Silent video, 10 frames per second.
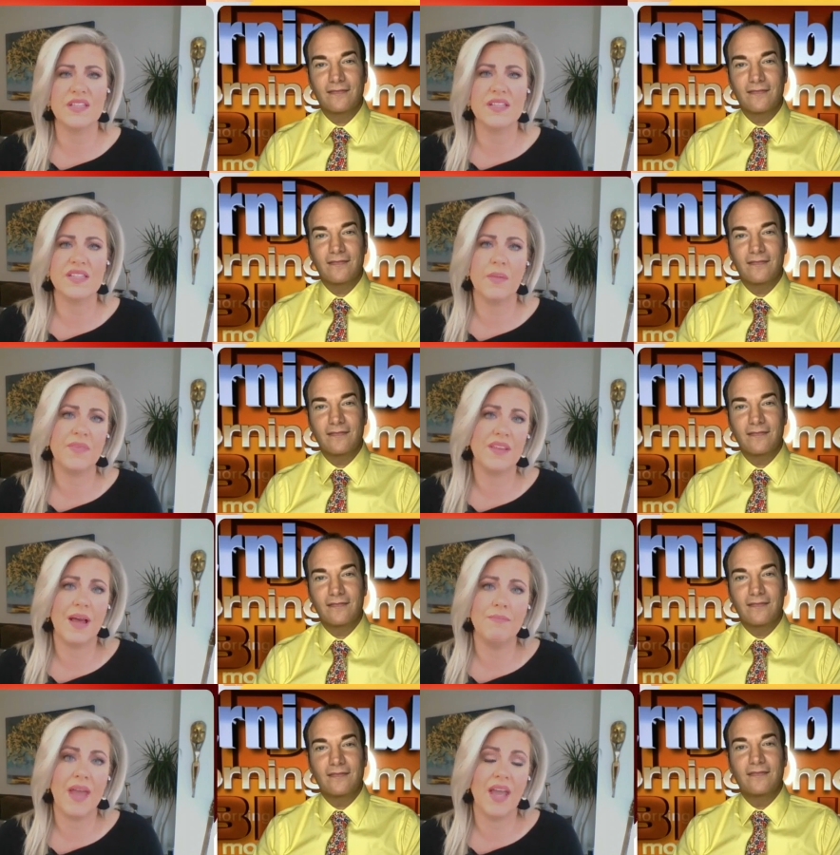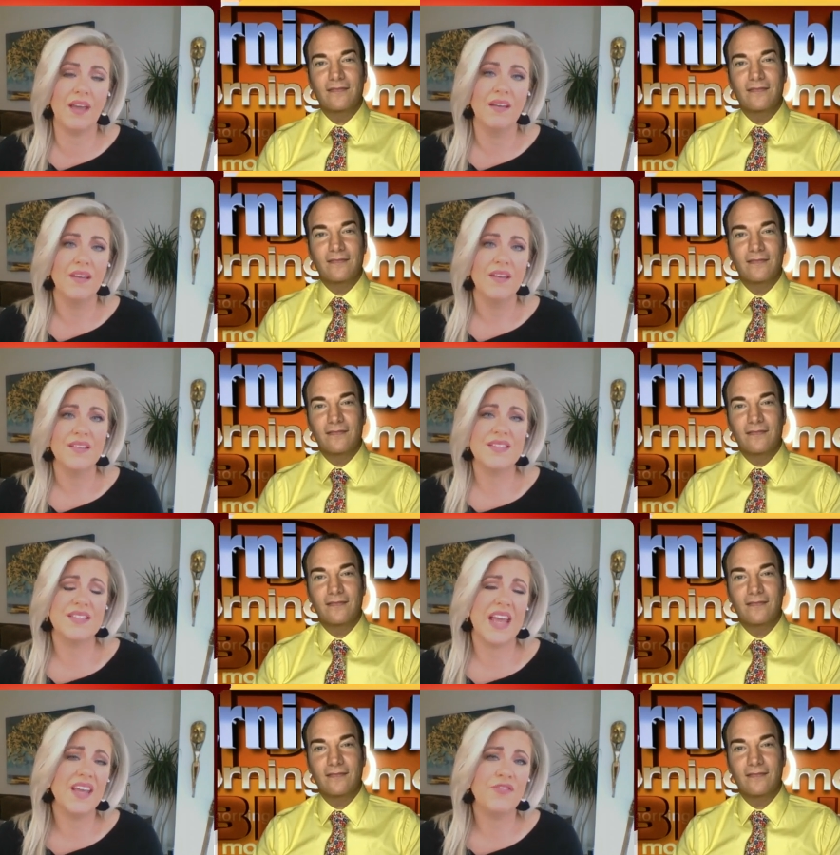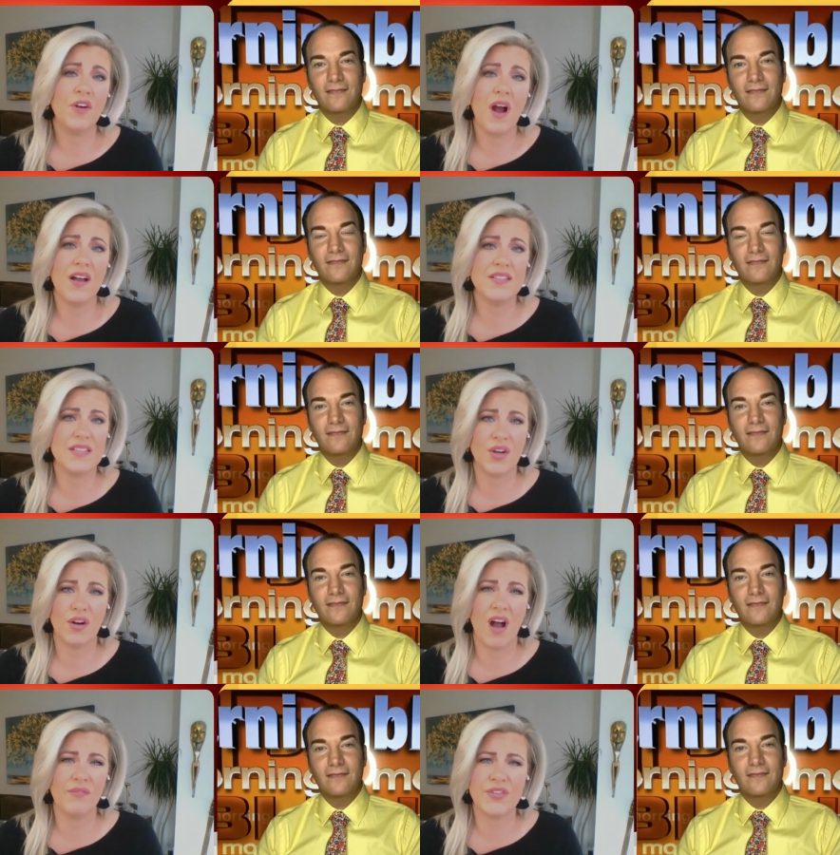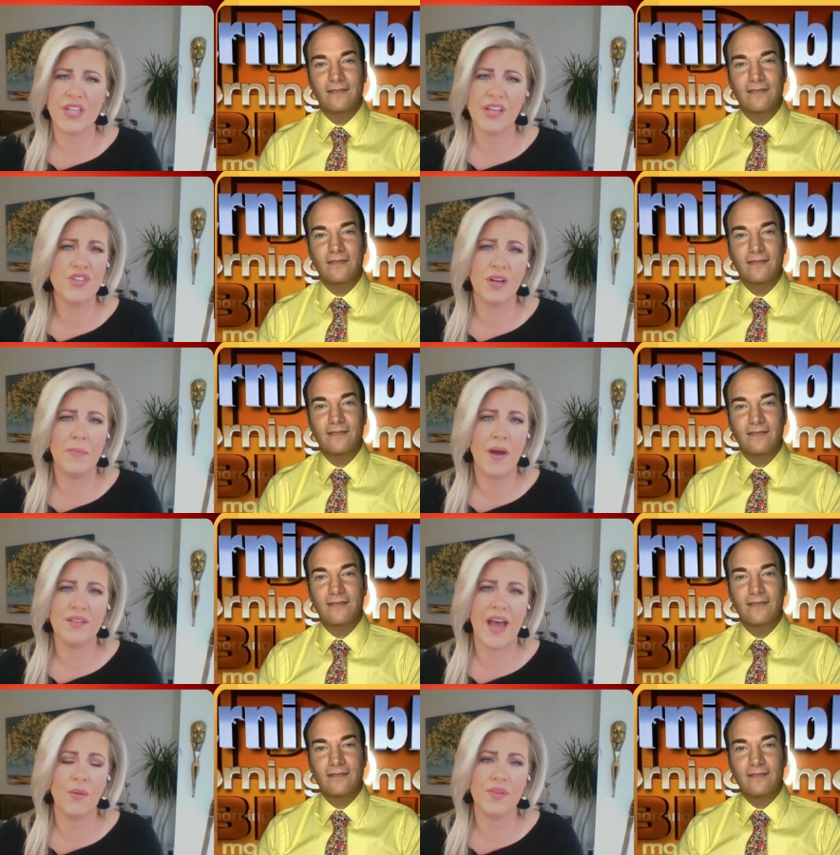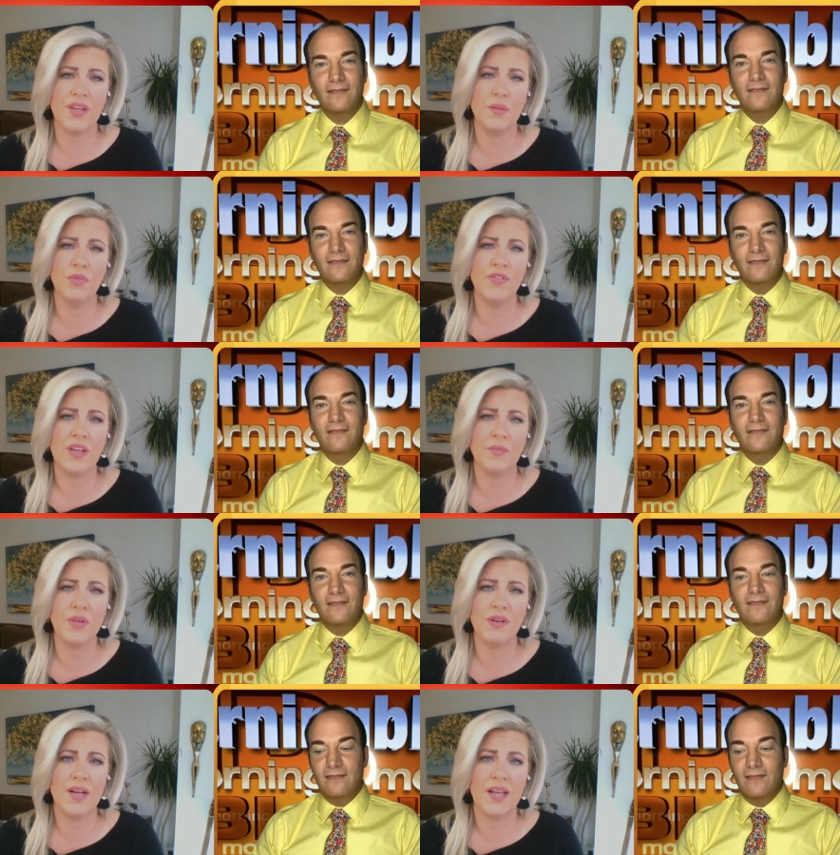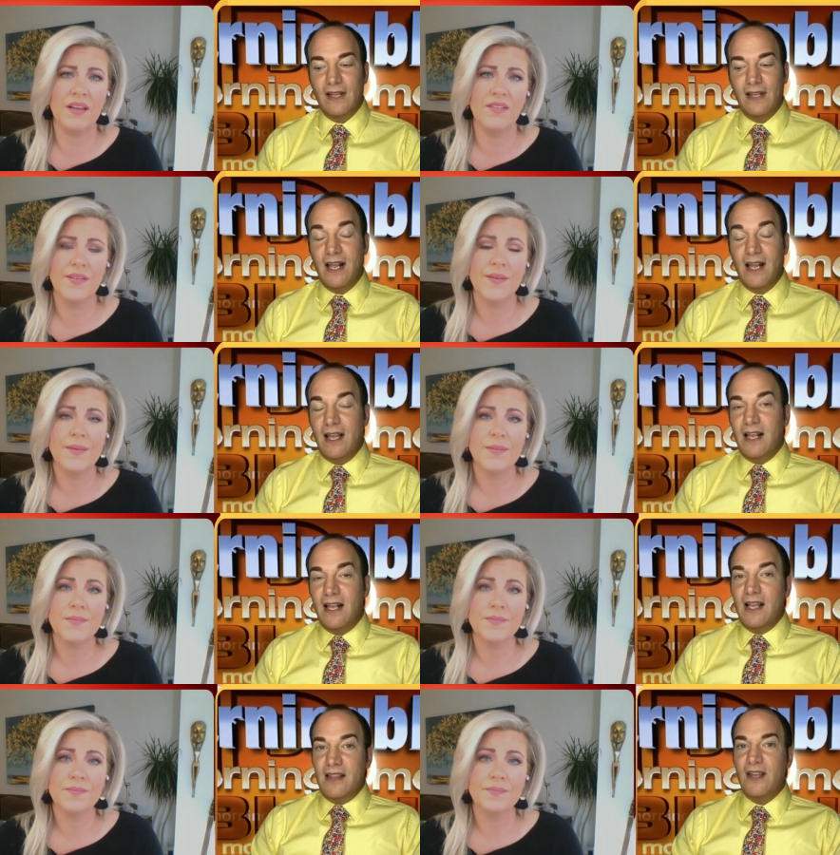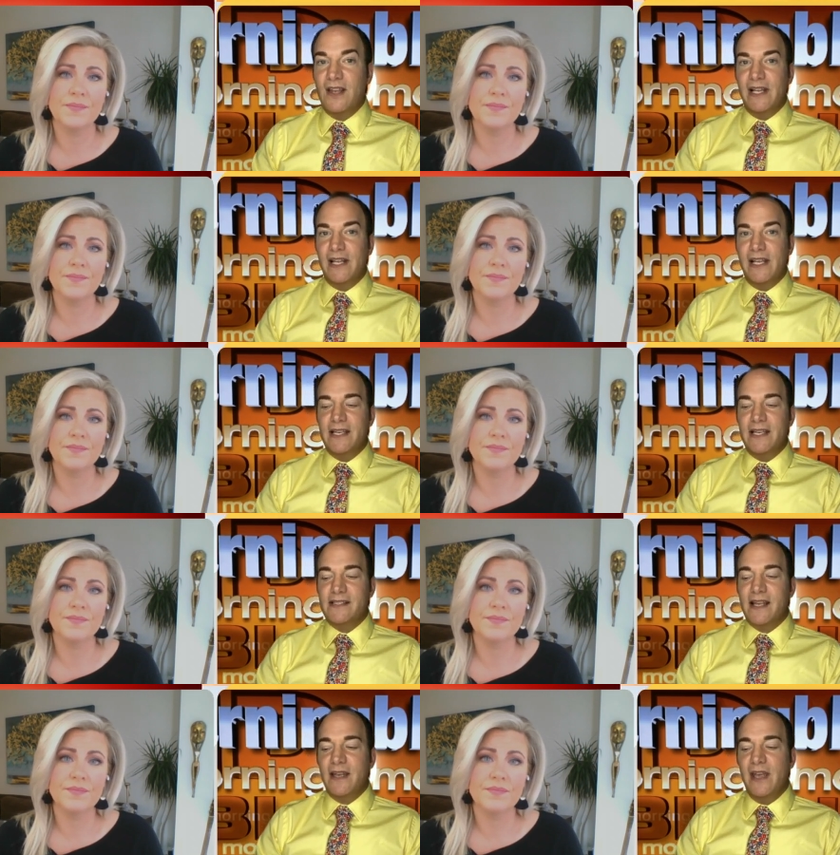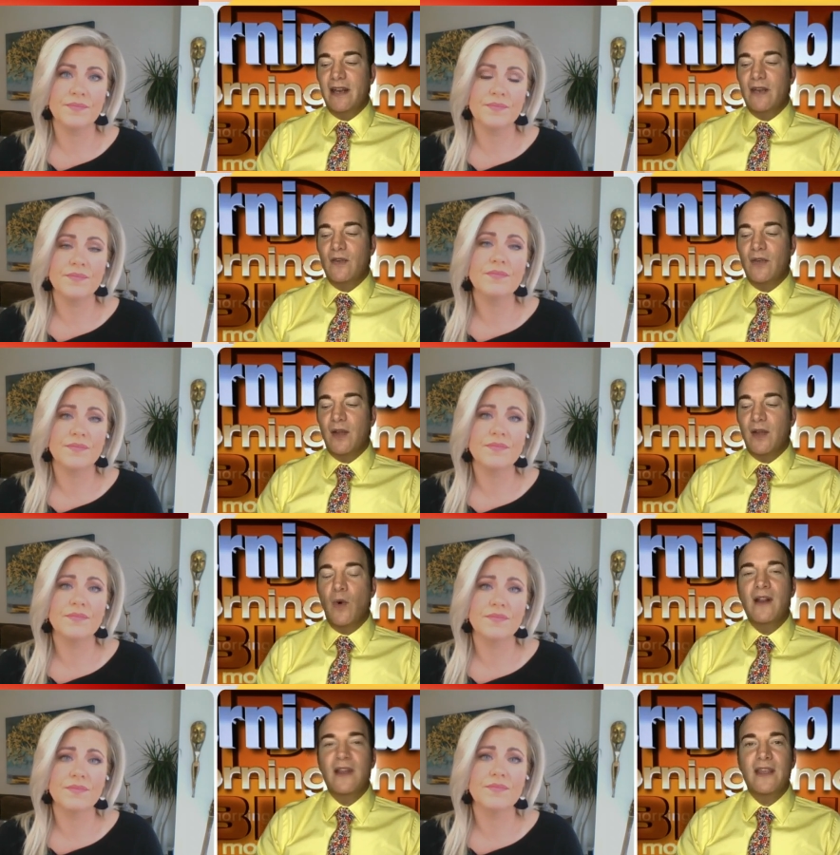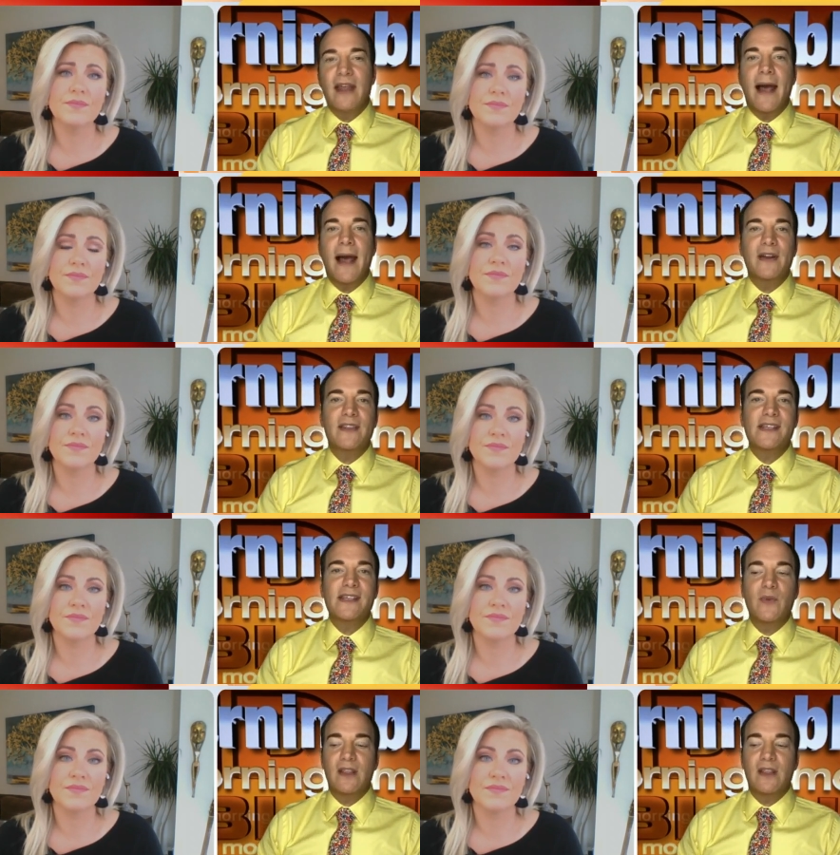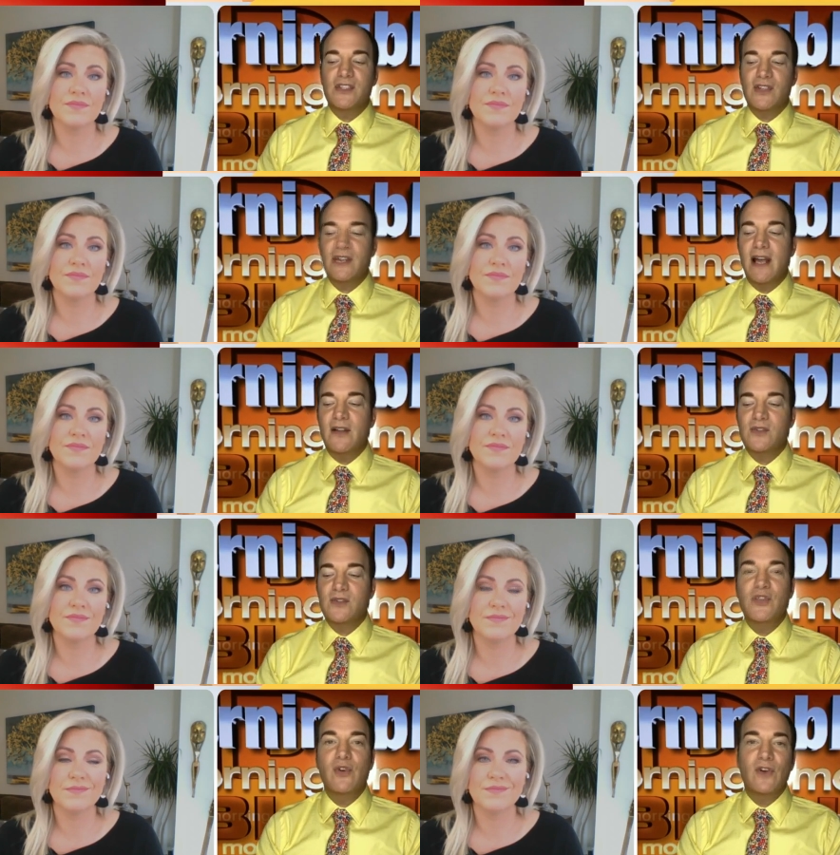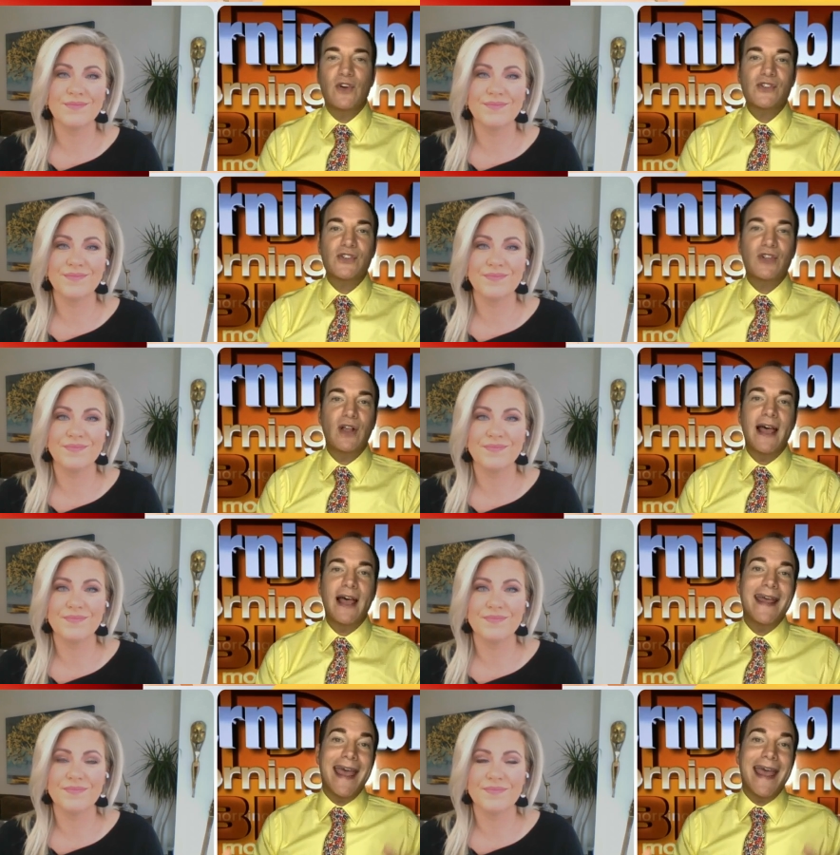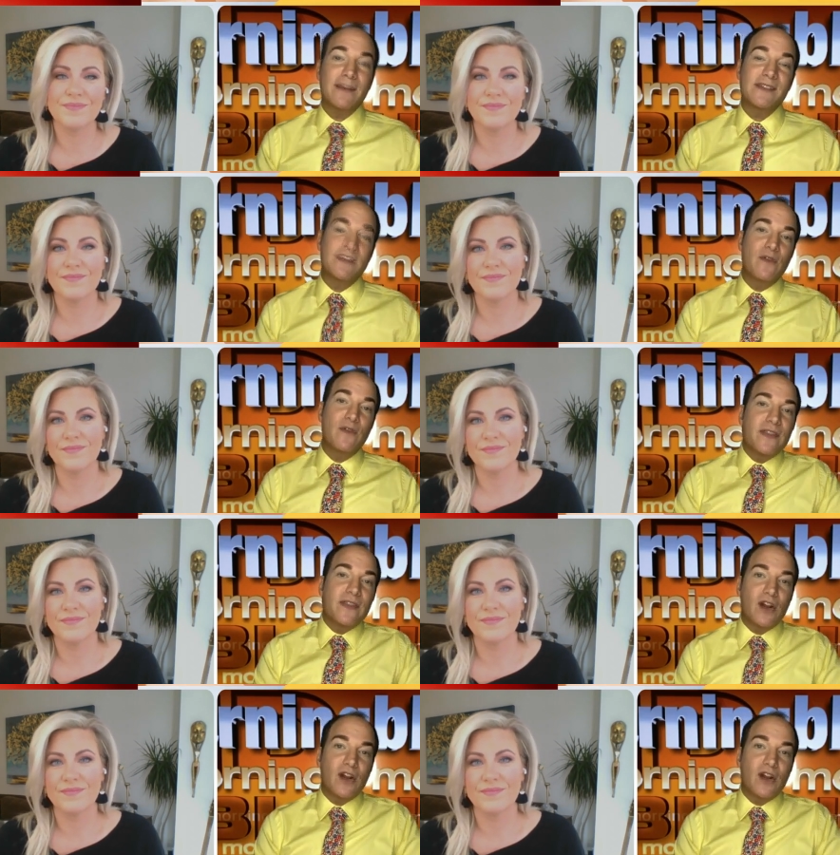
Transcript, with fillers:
Speaker 1: Is this something that may stay for us? Is there conversation about that within the movie community?
Speaker 2: There really is. I mean, like one thing that happened this week that was just announced was Universal and AMC Movie Theater,